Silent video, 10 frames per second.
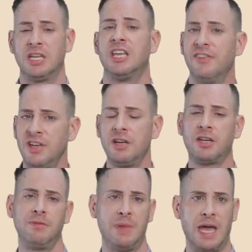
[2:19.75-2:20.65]
giving a
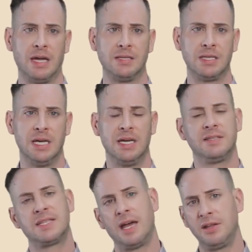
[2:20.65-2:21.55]
command,
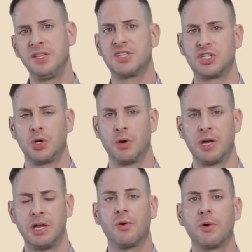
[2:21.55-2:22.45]
telling a
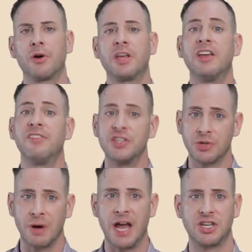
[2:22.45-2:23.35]
story, or giving
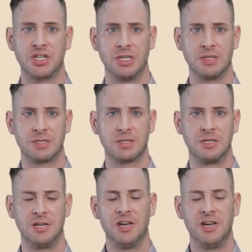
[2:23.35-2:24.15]
directions.